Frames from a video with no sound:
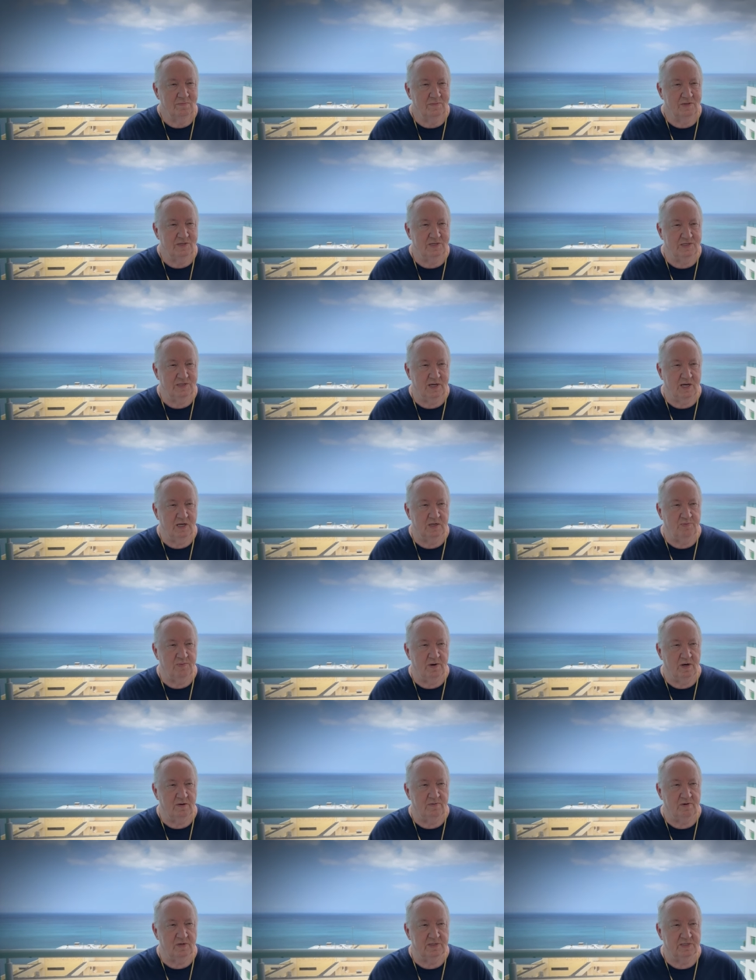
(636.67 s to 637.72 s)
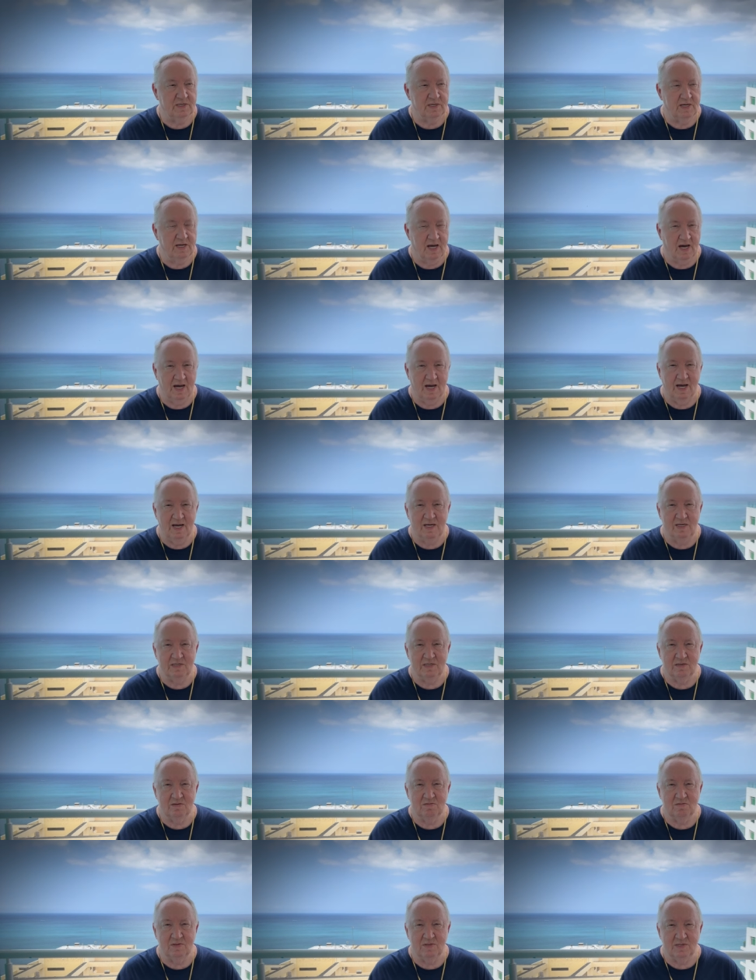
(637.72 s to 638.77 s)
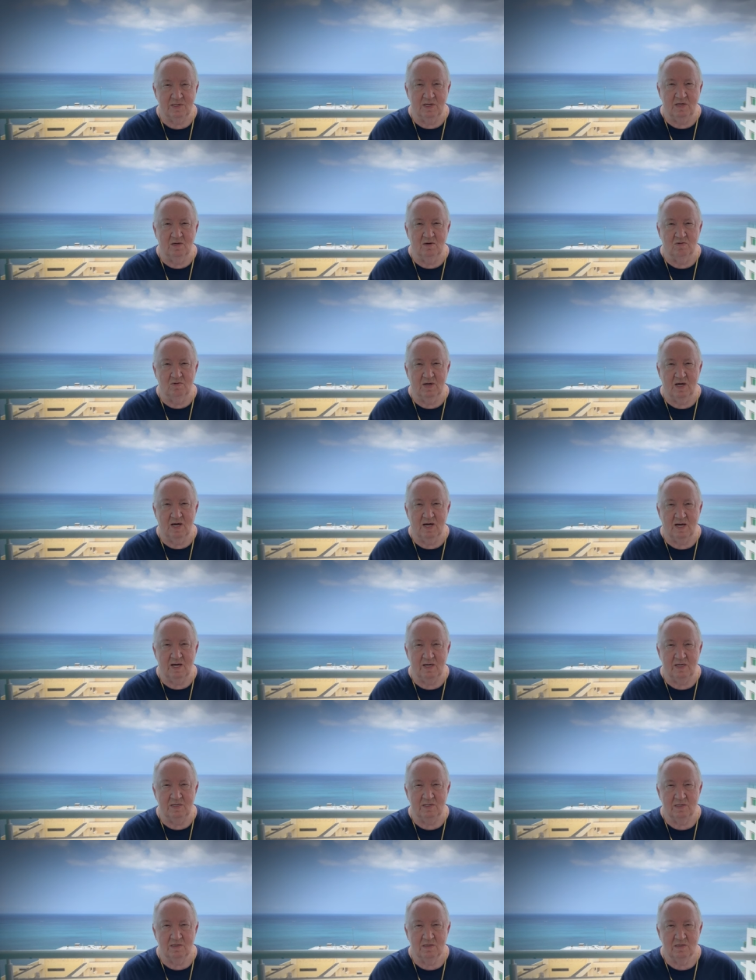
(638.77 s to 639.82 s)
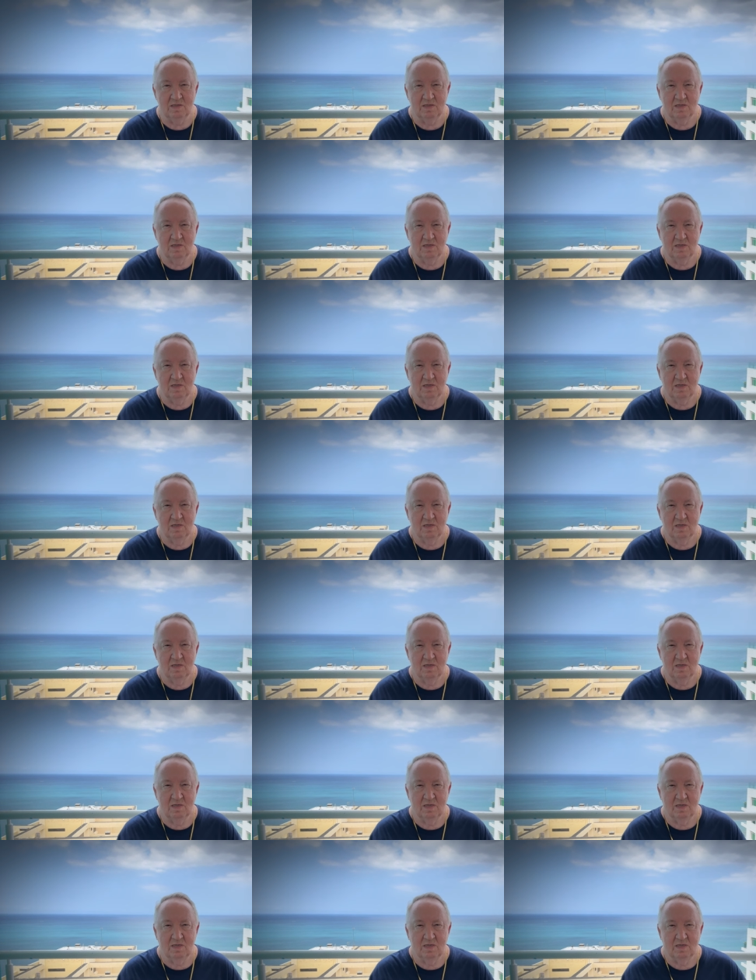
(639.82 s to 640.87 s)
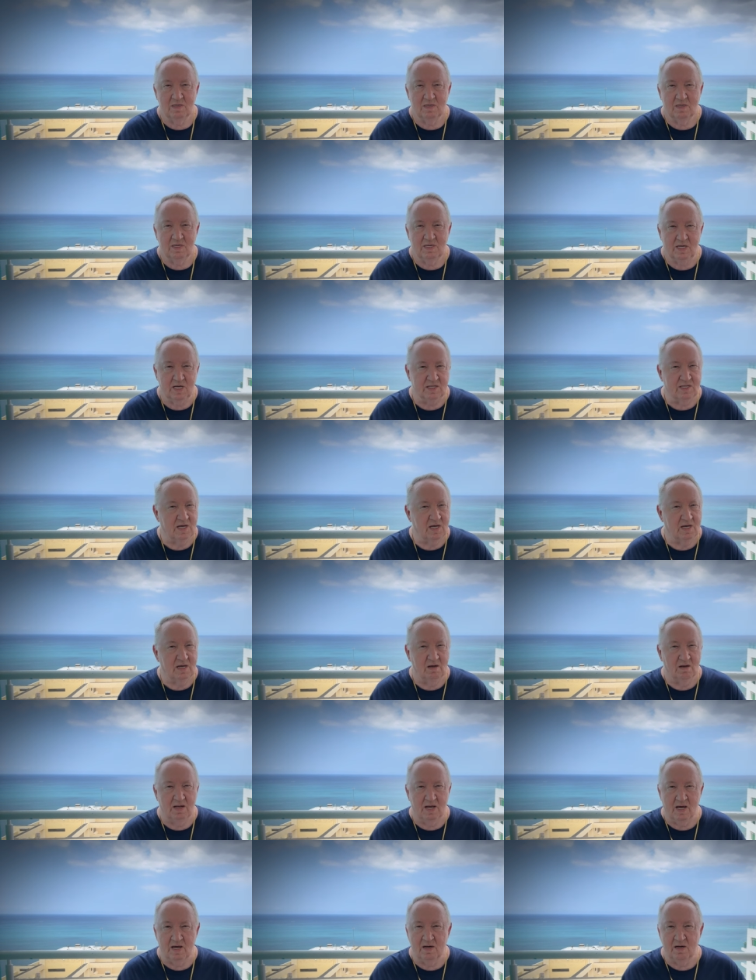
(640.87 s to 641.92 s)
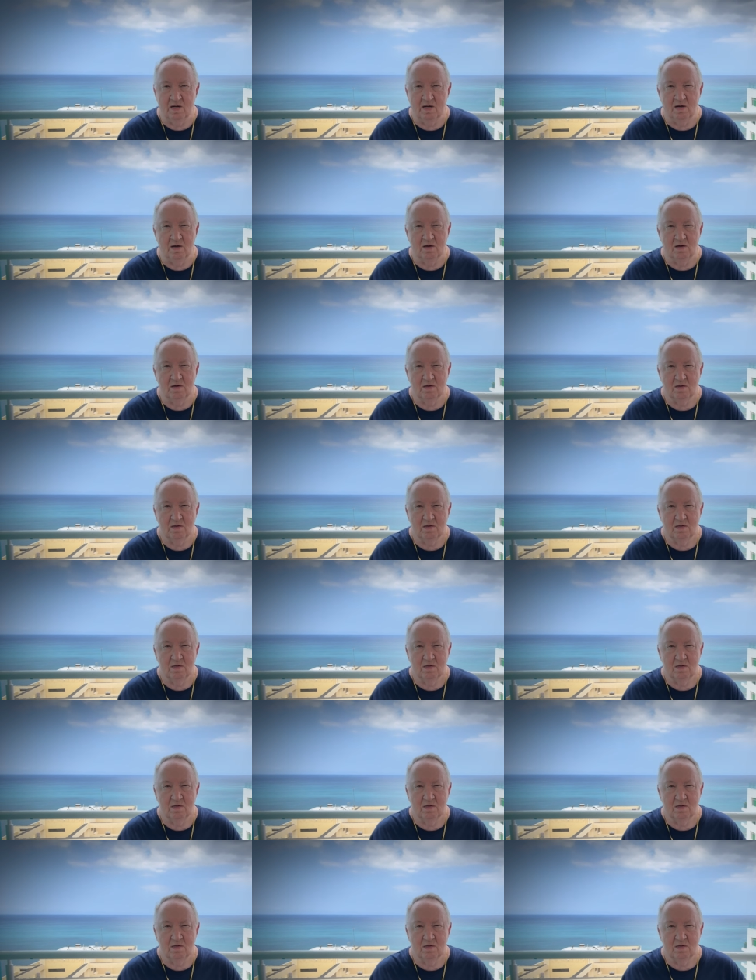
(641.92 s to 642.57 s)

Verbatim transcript: Sex perverts, guys, single guys, get the hell out of here.